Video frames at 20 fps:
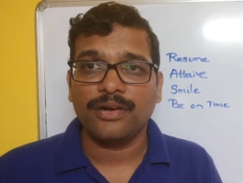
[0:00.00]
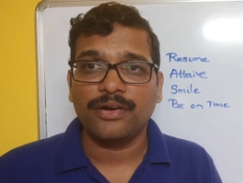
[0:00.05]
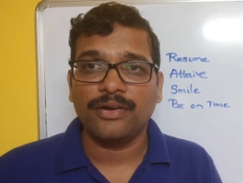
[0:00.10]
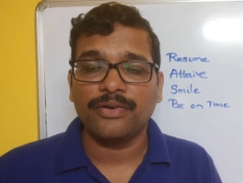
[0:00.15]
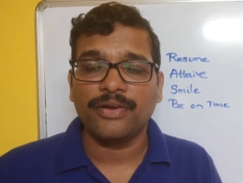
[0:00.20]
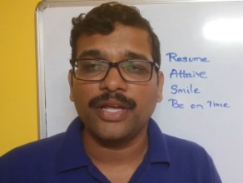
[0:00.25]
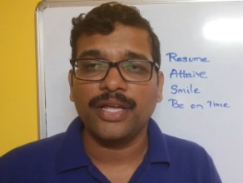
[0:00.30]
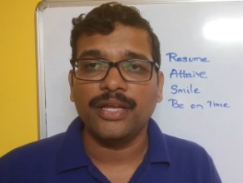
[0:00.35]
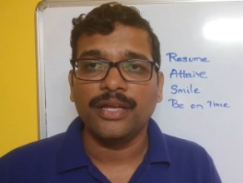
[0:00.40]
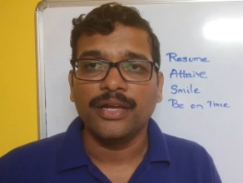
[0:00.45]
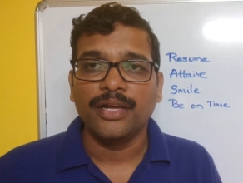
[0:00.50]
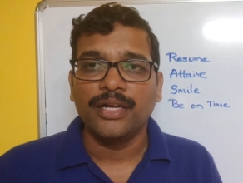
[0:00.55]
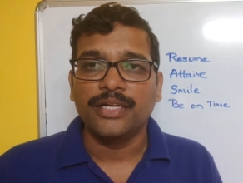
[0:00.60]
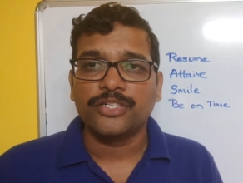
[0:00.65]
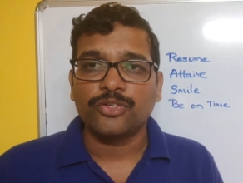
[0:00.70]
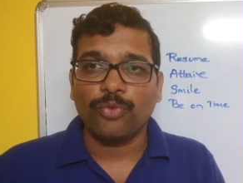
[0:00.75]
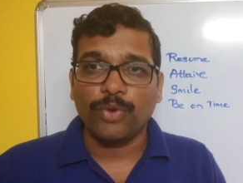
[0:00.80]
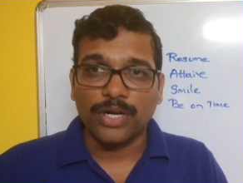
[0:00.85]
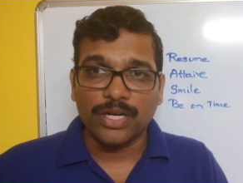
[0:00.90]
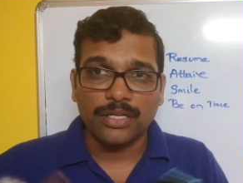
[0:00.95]
Okay,
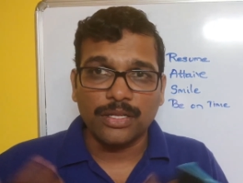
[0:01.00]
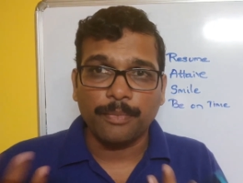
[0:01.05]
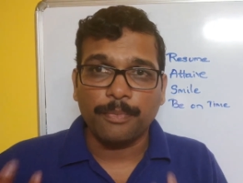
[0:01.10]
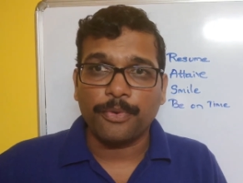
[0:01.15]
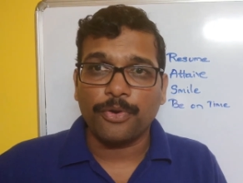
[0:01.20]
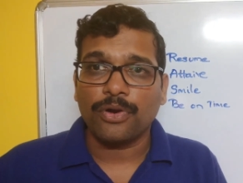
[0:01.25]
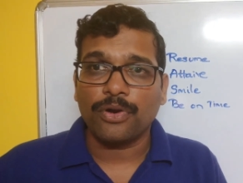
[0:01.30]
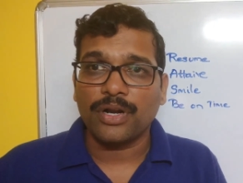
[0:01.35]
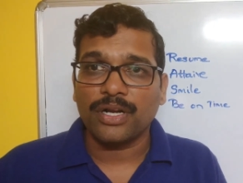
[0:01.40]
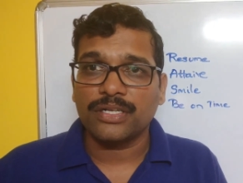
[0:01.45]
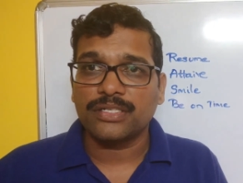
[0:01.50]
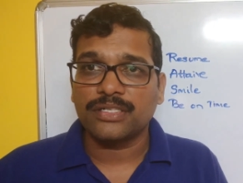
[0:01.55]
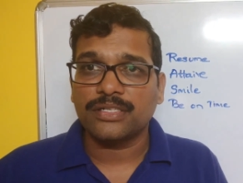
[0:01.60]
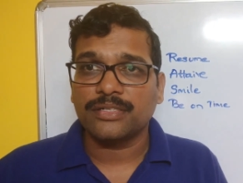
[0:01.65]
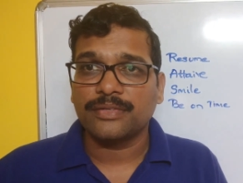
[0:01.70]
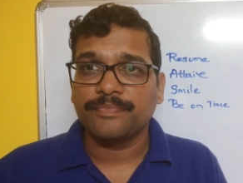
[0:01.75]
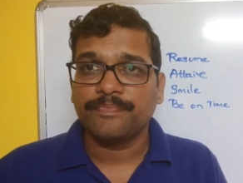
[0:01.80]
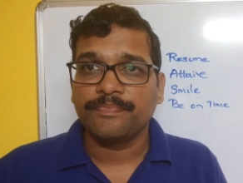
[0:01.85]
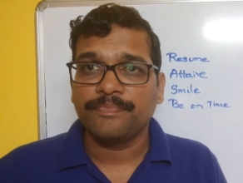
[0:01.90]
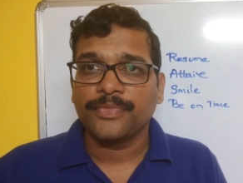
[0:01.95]
so what are the
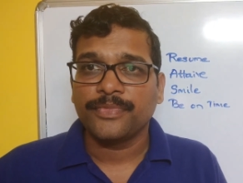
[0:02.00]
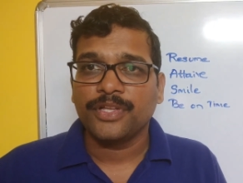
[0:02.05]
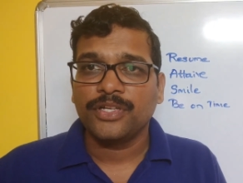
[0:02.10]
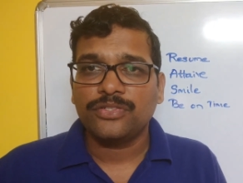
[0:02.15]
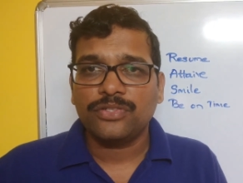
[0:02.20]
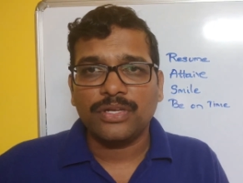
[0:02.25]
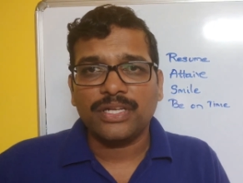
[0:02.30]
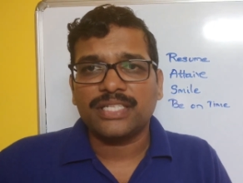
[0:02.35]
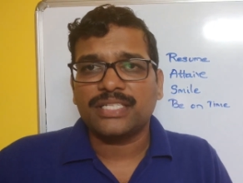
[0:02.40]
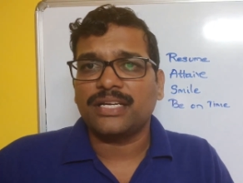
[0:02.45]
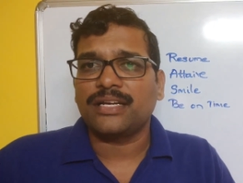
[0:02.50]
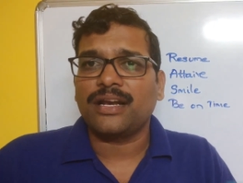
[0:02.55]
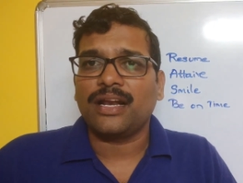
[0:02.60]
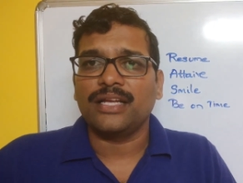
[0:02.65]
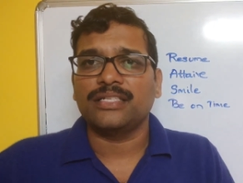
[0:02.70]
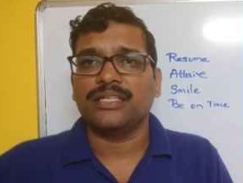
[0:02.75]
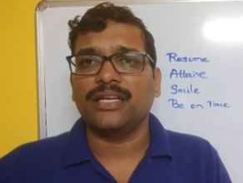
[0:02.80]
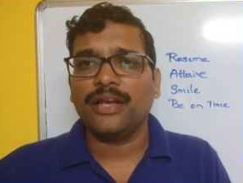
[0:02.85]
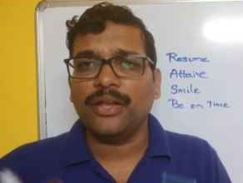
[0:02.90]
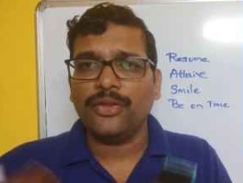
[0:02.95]
products? So etc,
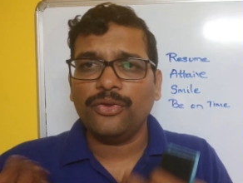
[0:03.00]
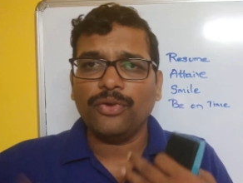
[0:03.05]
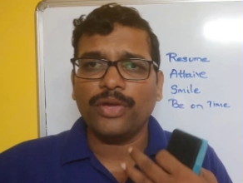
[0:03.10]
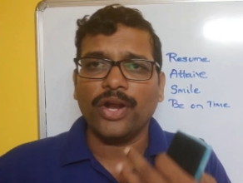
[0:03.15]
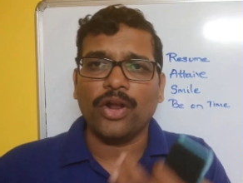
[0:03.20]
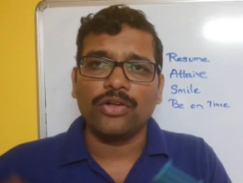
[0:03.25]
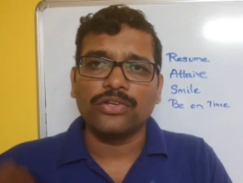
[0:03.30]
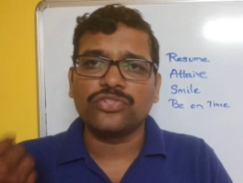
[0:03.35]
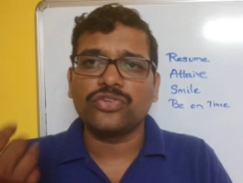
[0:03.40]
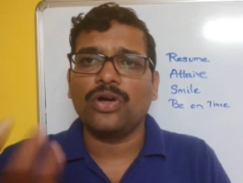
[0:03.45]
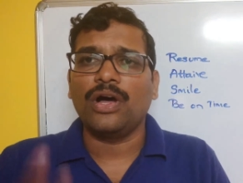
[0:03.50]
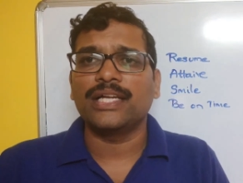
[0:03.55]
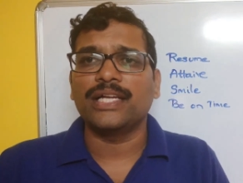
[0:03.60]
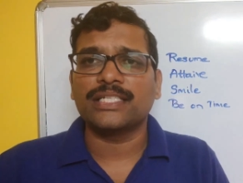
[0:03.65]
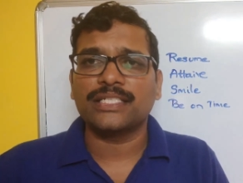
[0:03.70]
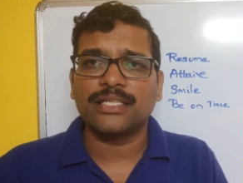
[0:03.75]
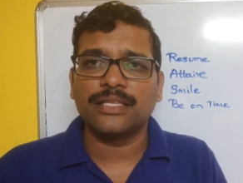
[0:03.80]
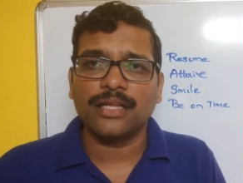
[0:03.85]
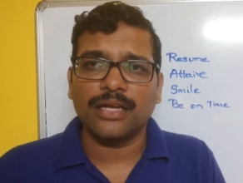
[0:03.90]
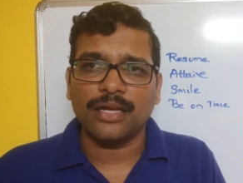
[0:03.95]
etc. You can also
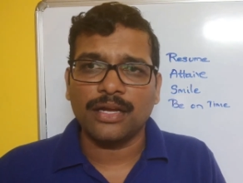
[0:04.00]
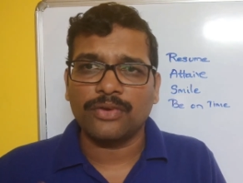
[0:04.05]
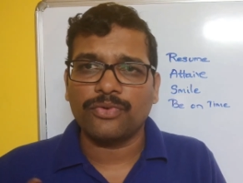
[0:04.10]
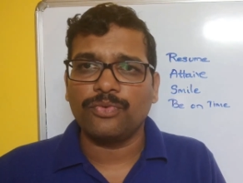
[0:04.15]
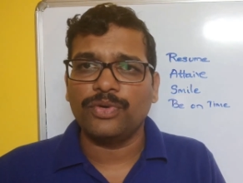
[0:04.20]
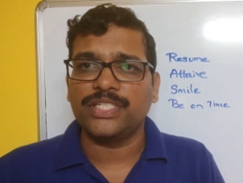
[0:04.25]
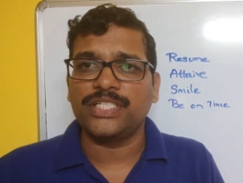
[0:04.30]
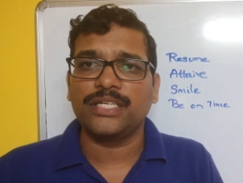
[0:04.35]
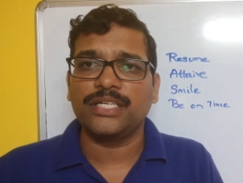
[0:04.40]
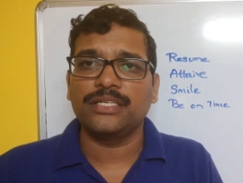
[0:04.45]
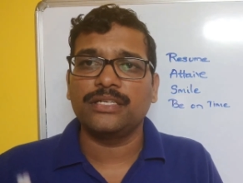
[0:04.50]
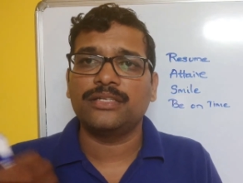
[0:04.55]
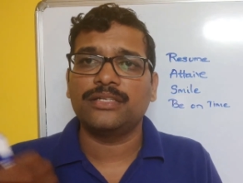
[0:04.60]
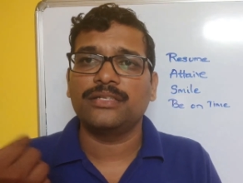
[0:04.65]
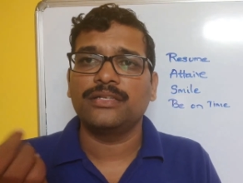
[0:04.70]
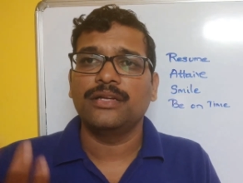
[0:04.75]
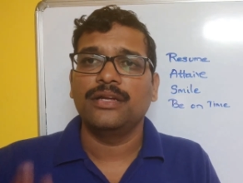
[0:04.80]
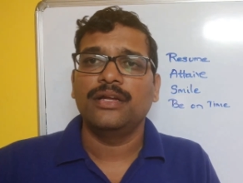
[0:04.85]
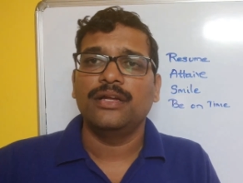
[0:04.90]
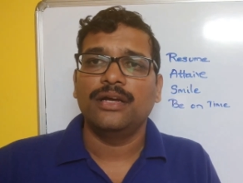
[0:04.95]
ask the questions
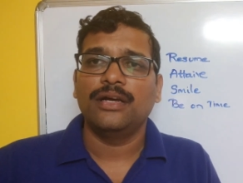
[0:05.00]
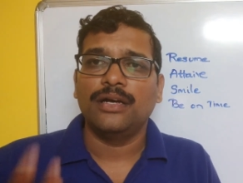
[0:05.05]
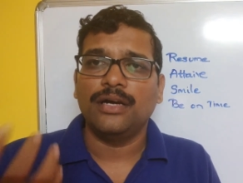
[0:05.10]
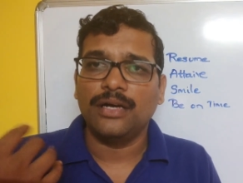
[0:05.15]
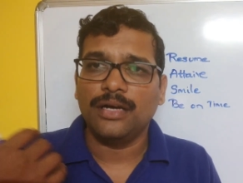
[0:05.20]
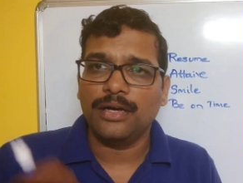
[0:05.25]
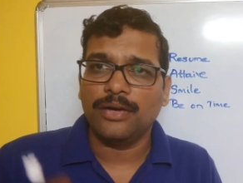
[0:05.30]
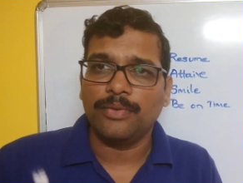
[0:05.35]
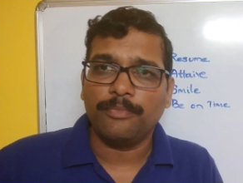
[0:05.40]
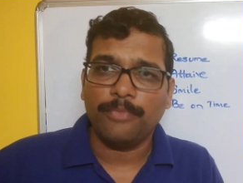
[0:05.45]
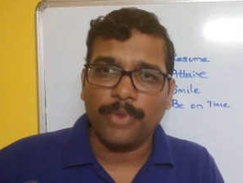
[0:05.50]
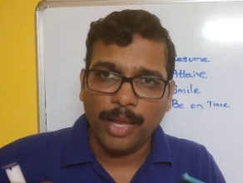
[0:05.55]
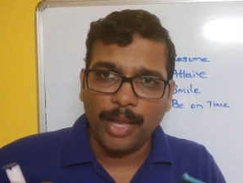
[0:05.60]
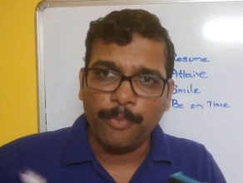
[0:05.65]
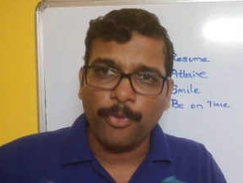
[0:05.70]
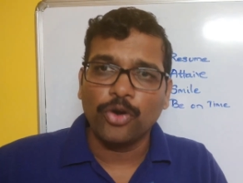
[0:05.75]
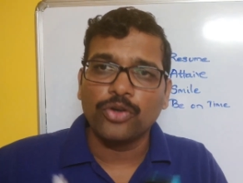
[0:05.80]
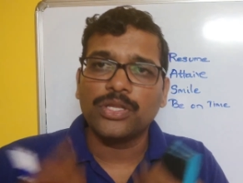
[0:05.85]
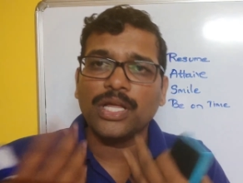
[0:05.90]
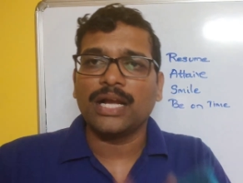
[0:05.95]

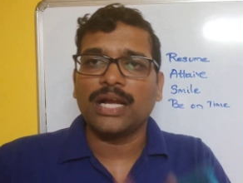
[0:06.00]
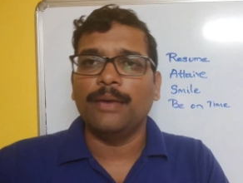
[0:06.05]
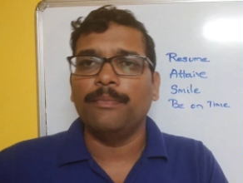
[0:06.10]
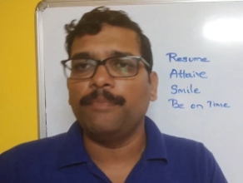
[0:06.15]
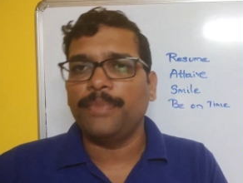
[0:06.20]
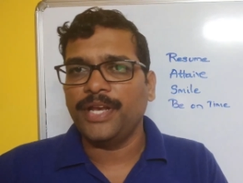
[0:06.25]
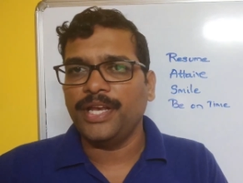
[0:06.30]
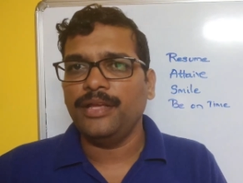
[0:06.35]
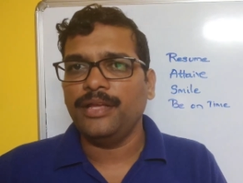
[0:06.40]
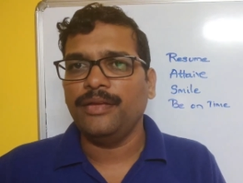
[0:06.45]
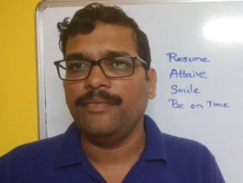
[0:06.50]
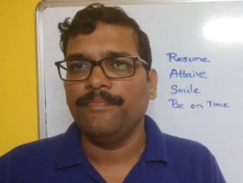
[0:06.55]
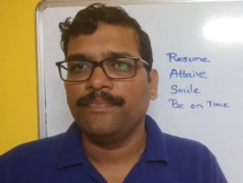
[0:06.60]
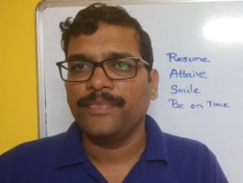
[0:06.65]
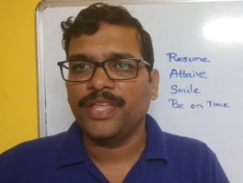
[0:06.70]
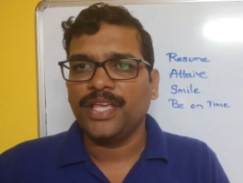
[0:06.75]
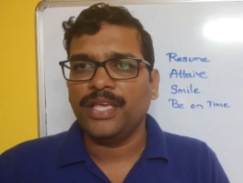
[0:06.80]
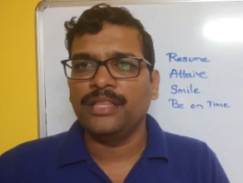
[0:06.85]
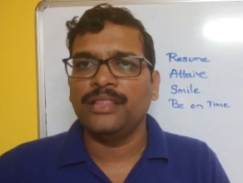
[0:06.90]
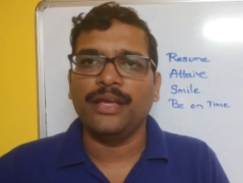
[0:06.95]
about the company
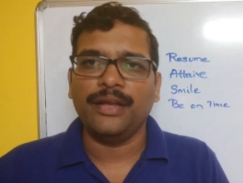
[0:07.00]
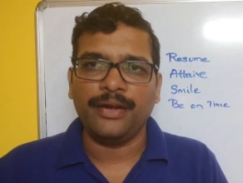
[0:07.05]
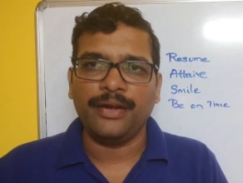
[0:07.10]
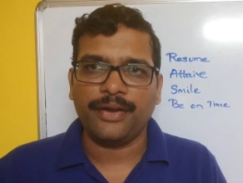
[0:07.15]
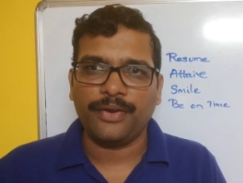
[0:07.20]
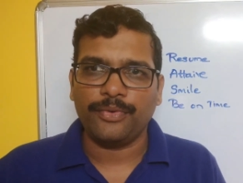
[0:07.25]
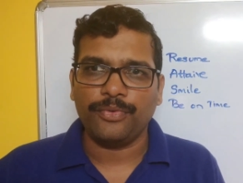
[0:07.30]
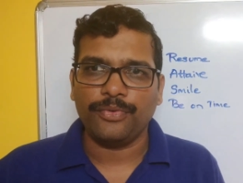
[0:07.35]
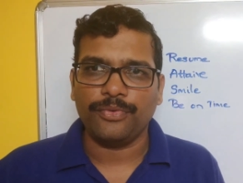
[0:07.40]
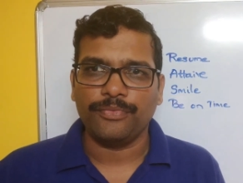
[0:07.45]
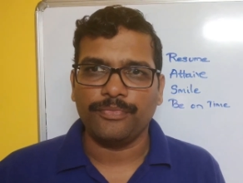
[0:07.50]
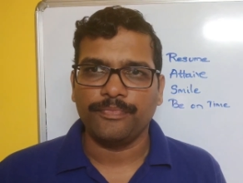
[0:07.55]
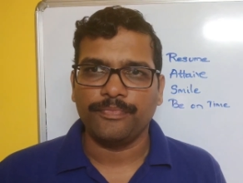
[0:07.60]
in the interview.